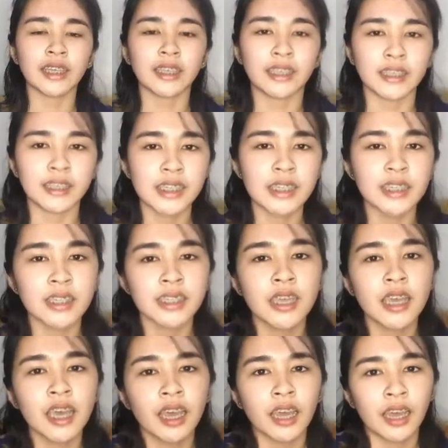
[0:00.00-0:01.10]
is
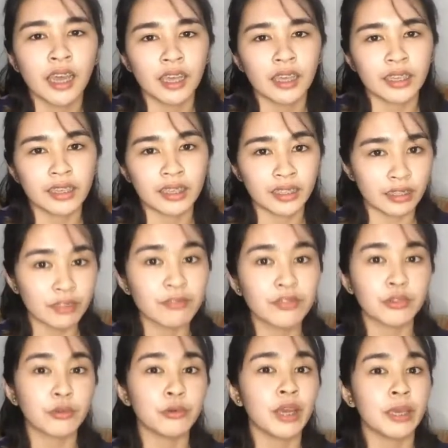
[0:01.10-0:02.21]
it
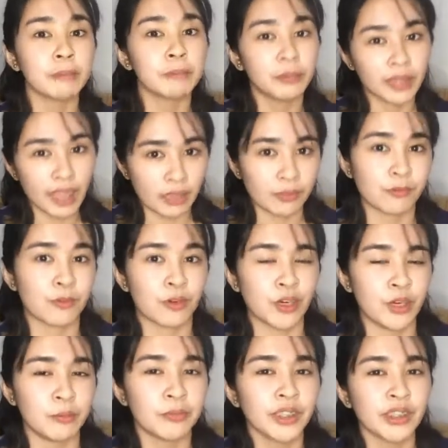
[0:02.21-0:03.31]
gives you a
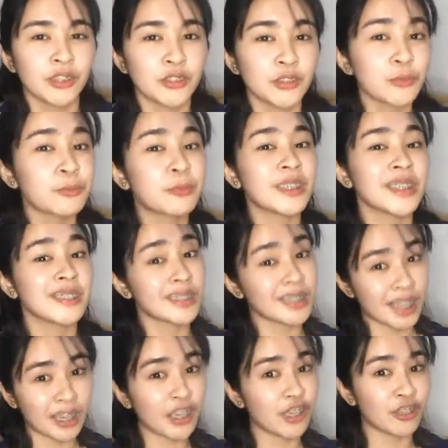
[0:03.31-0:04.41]
platform to
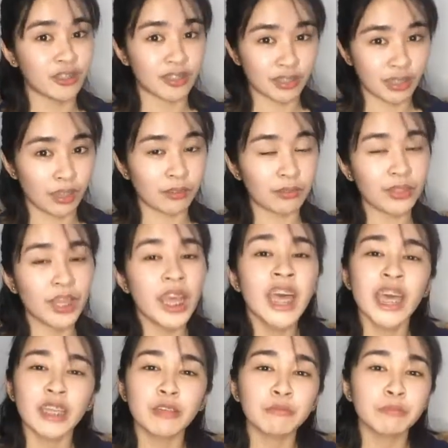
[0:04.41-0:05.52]
present yourself
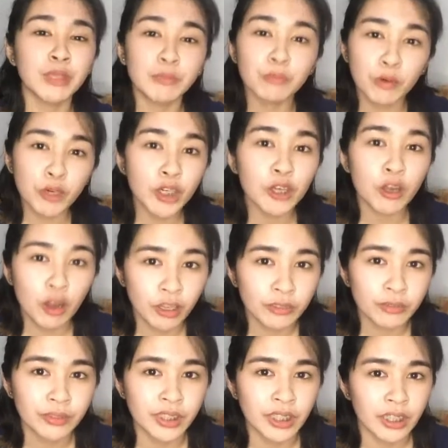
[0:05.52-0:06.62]
and be more
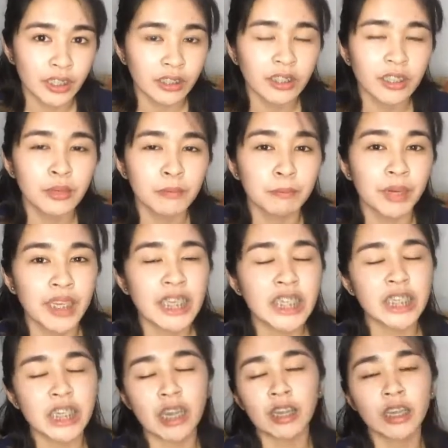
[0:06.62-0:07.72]
confident by
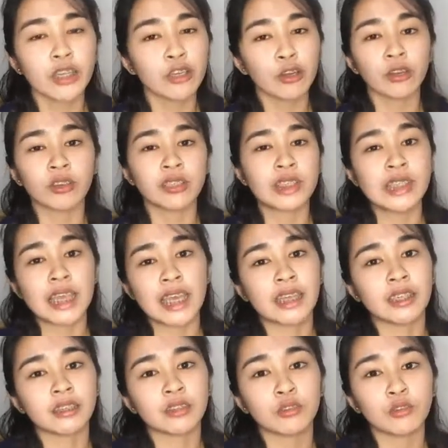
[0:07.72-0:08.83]
sharing your
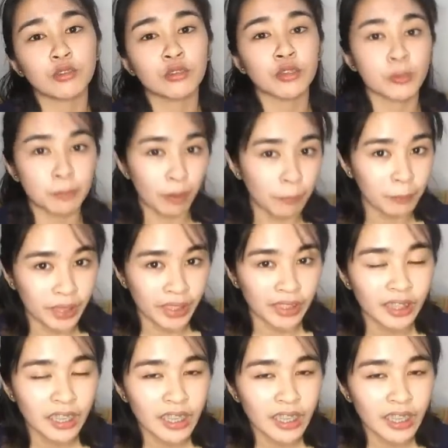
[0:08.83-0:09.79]
content to the public.